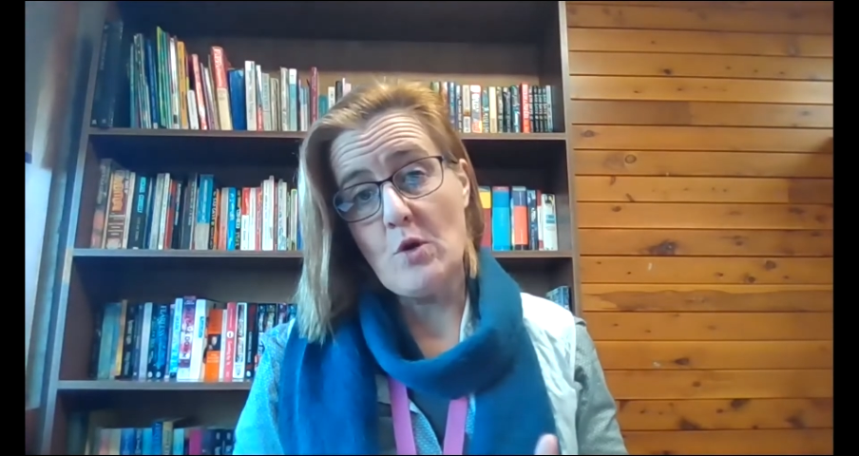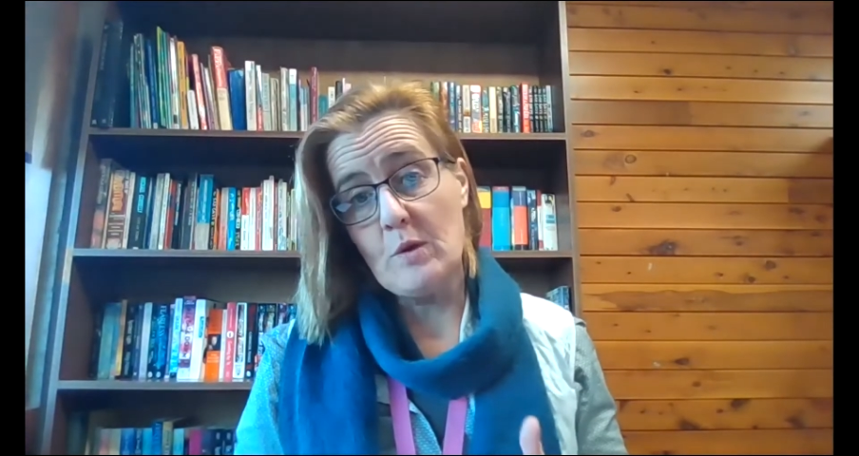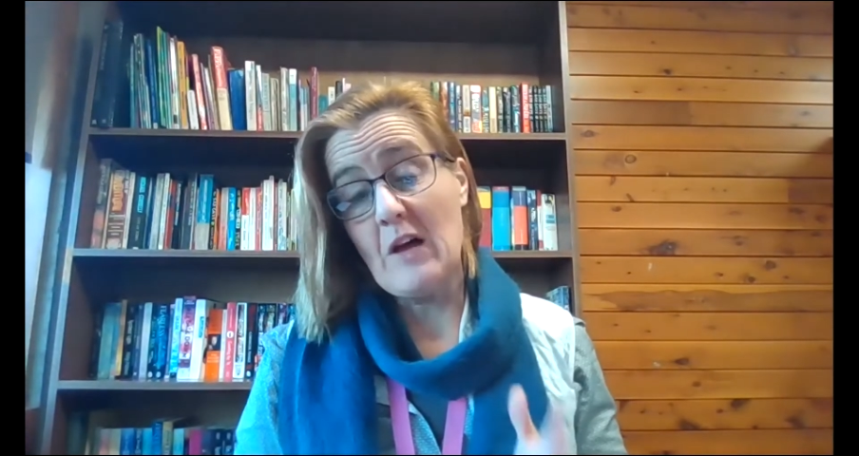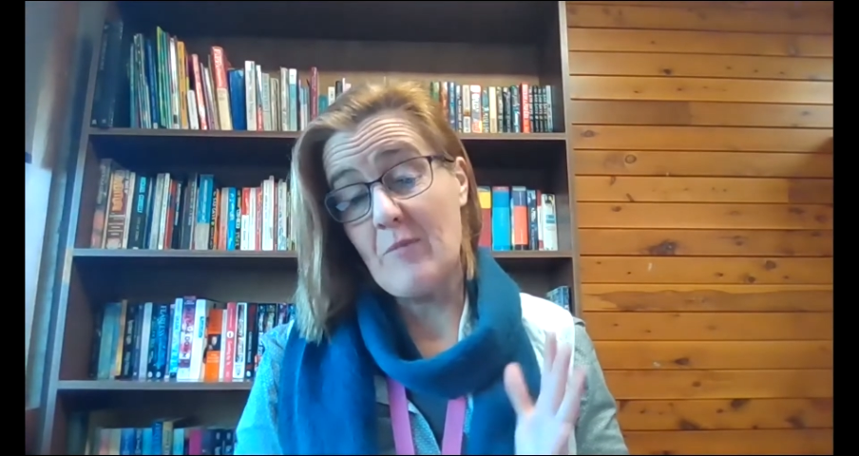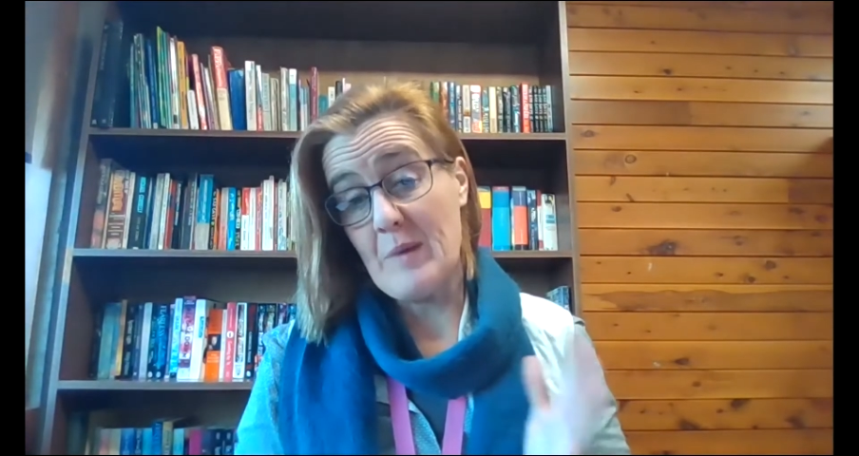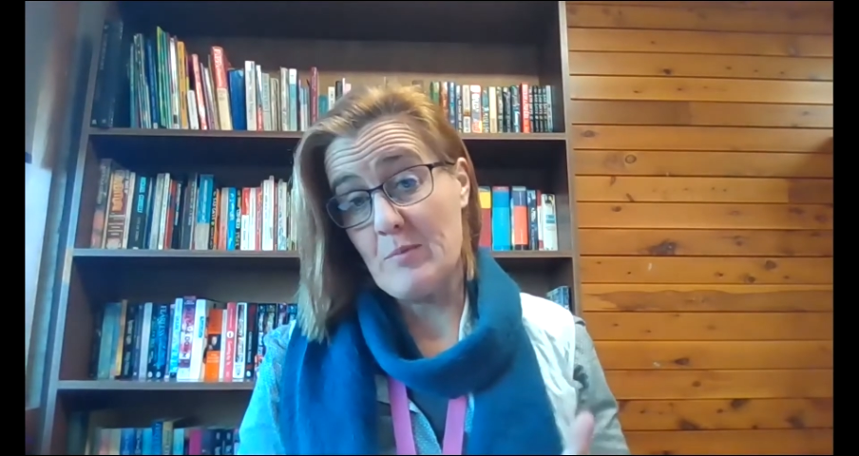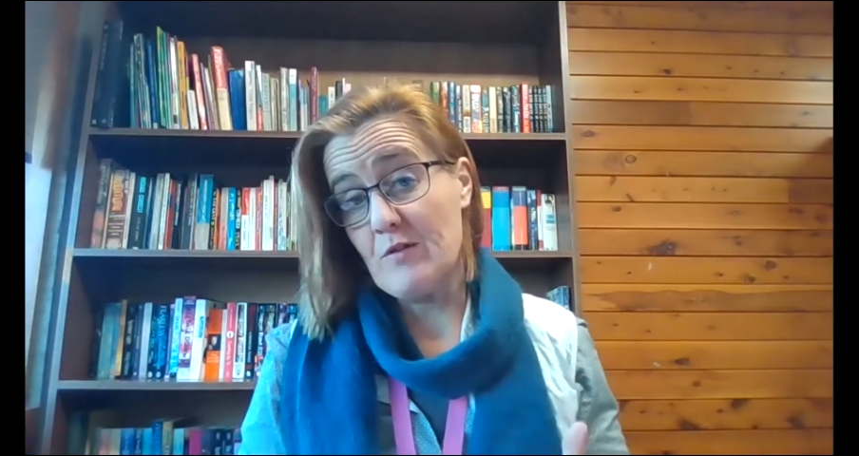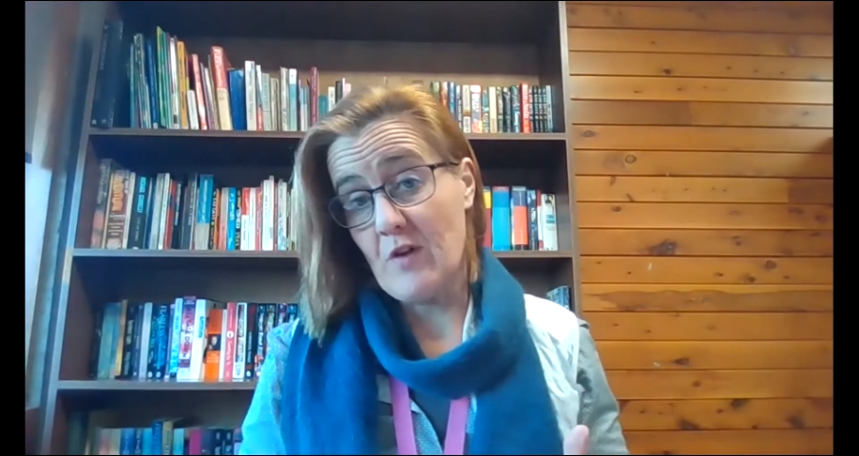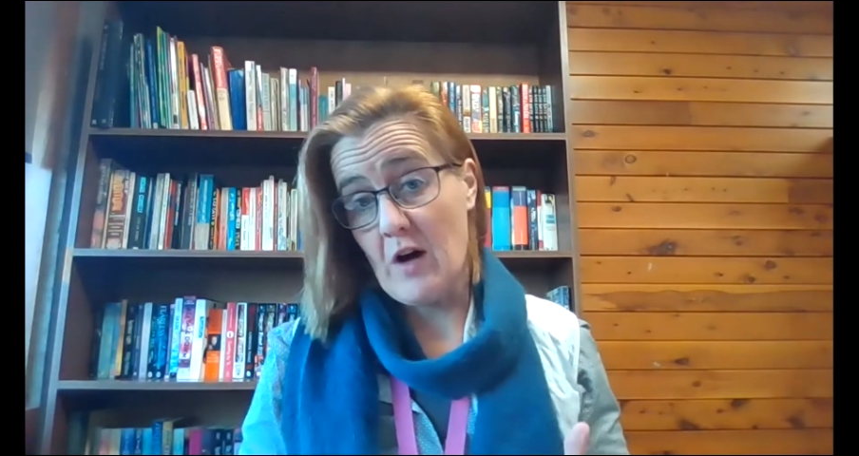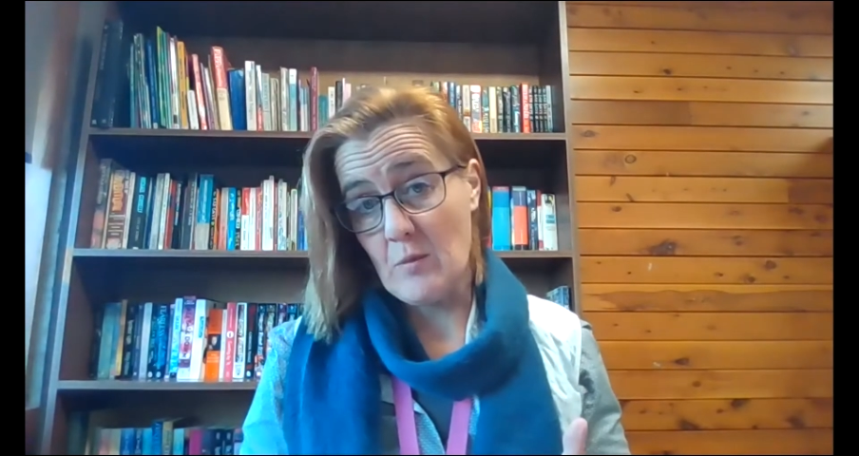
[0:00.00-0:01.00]
you will have been
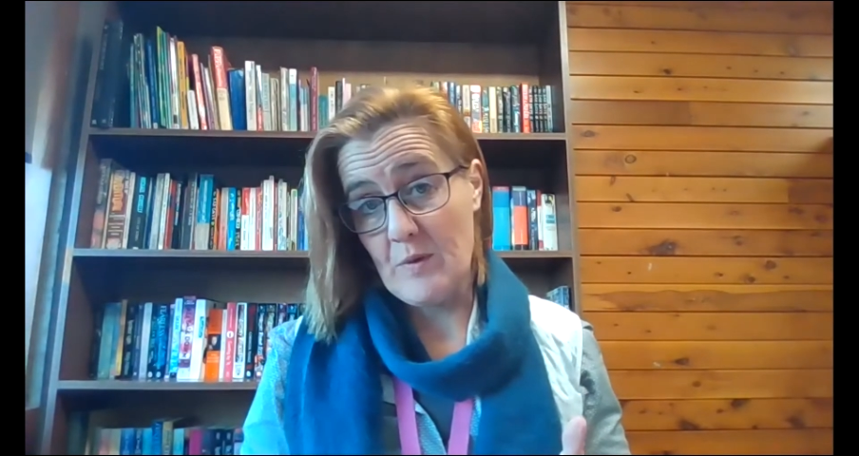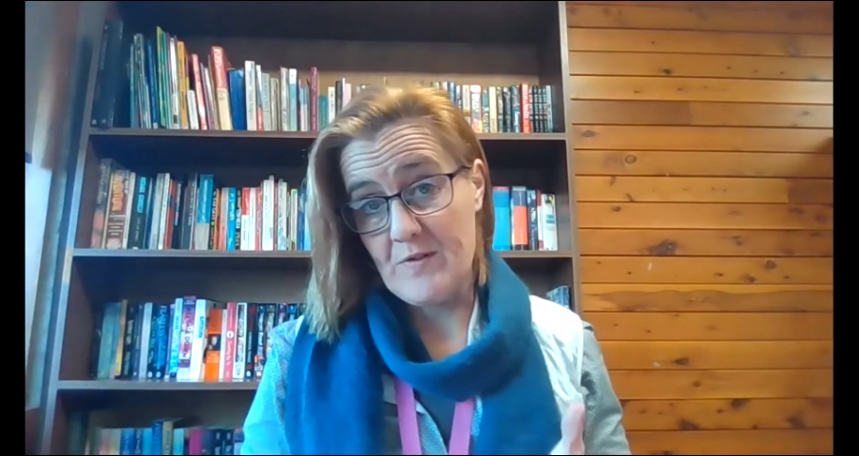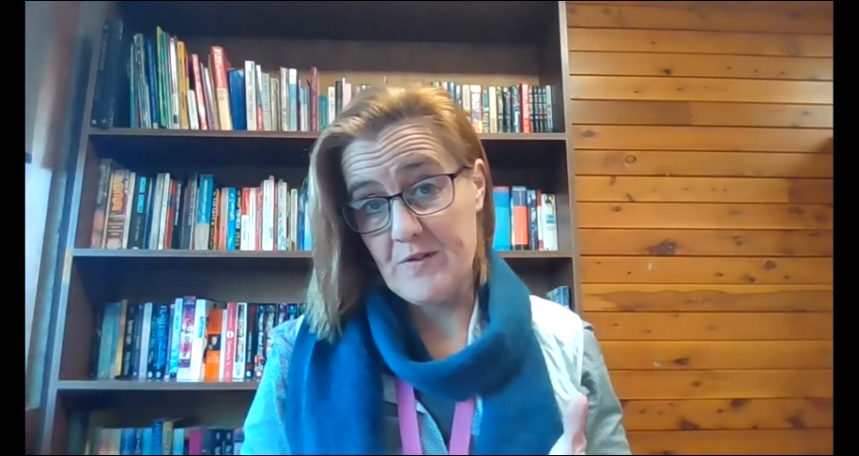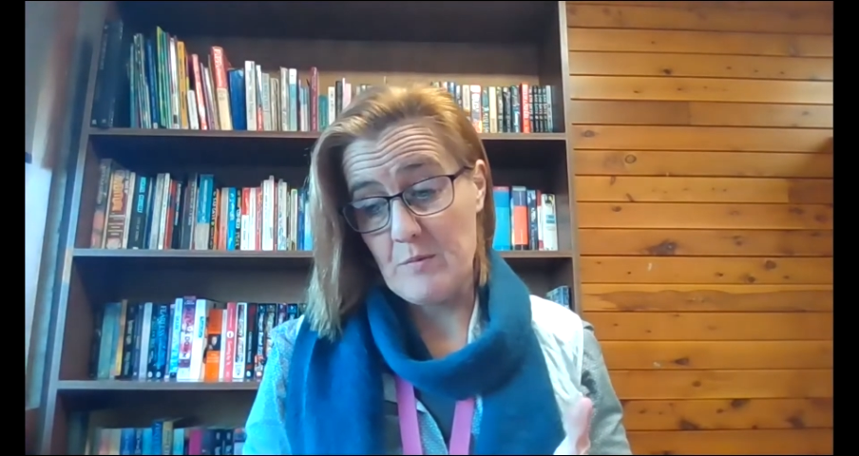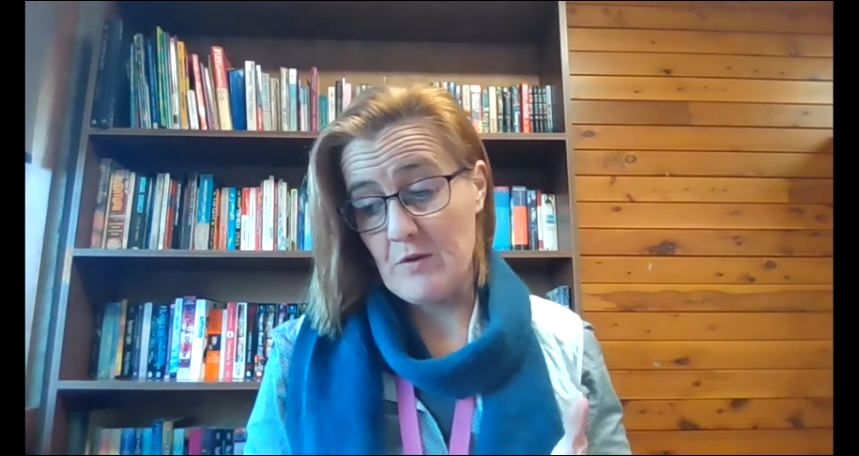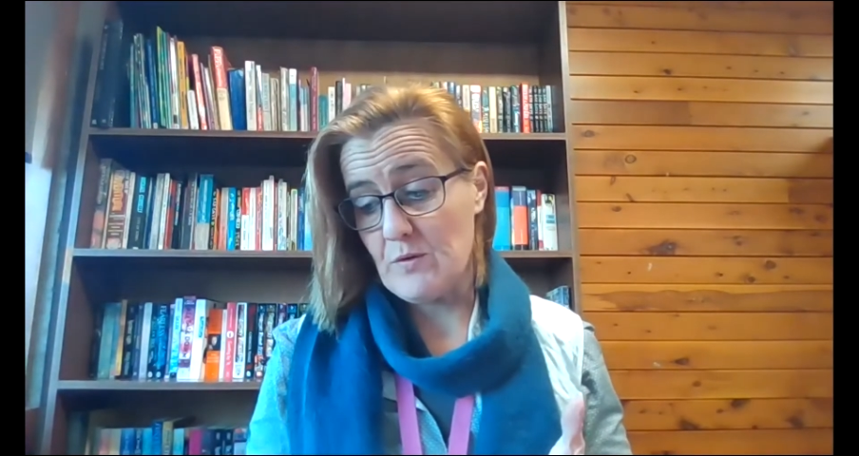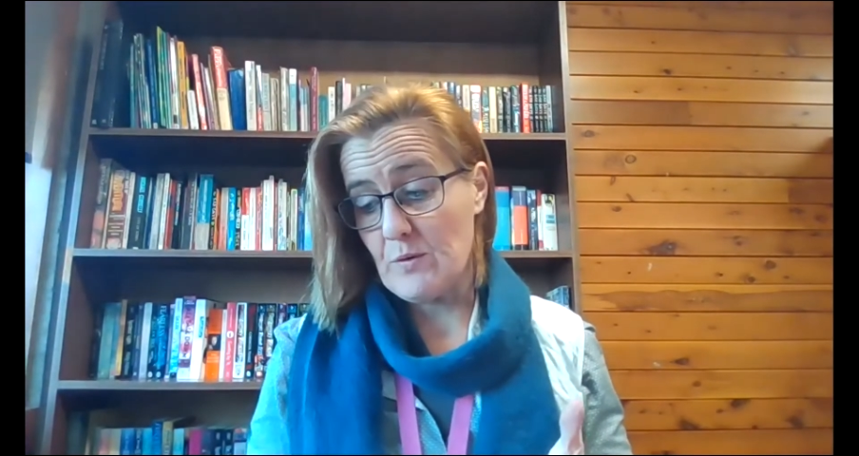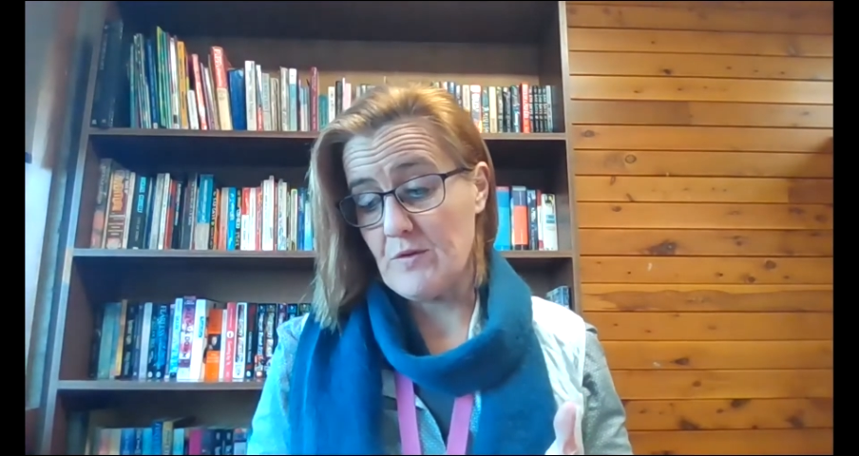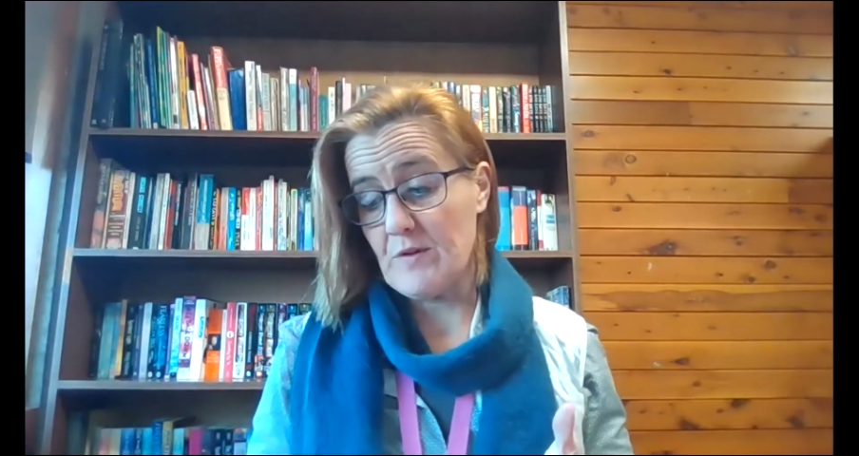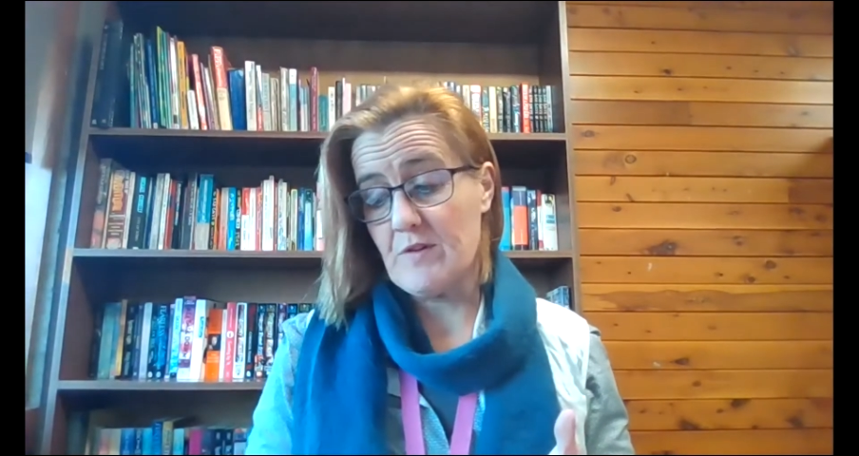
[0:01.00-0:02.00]
provided with some
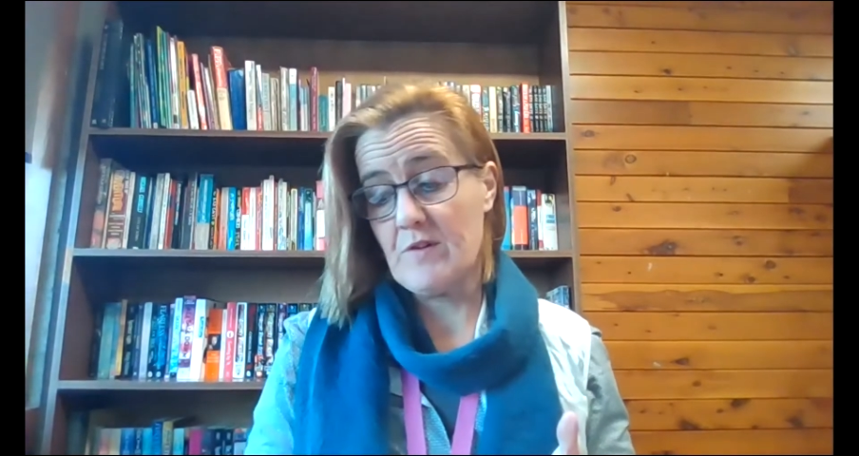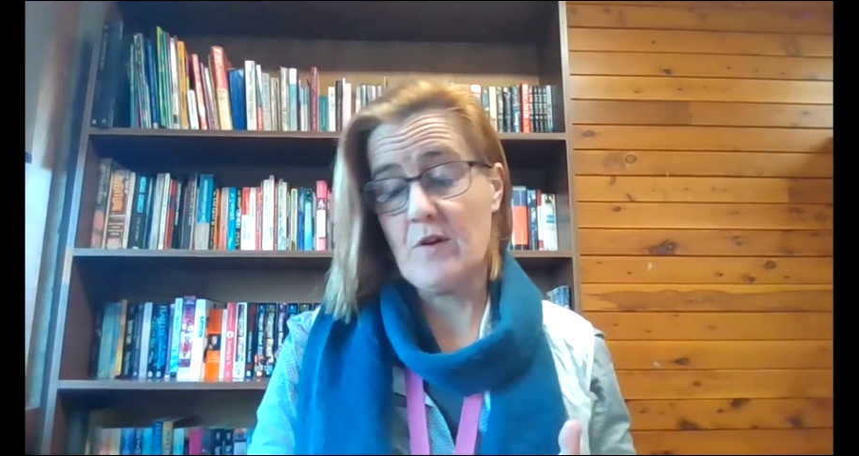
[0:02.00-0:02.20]
resources.